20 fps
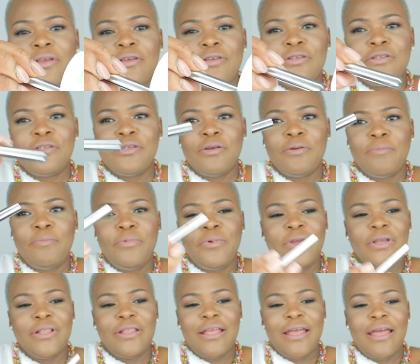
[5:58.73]
So
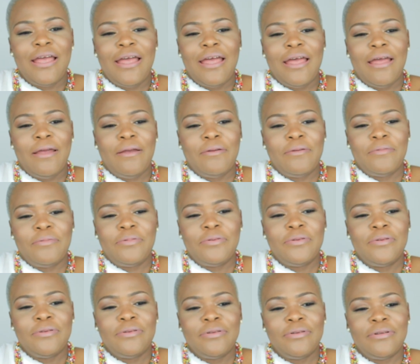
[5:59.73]
bring that out.
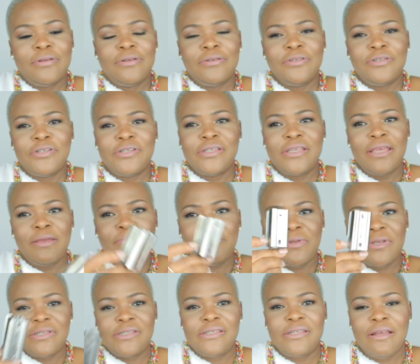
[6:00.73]
Just keep
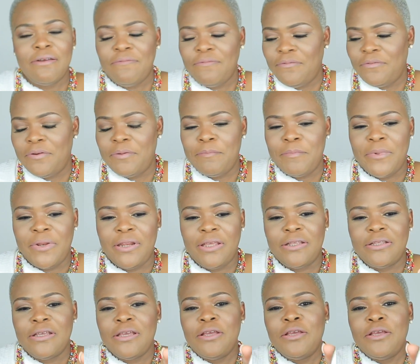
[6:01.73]
this down for a minute.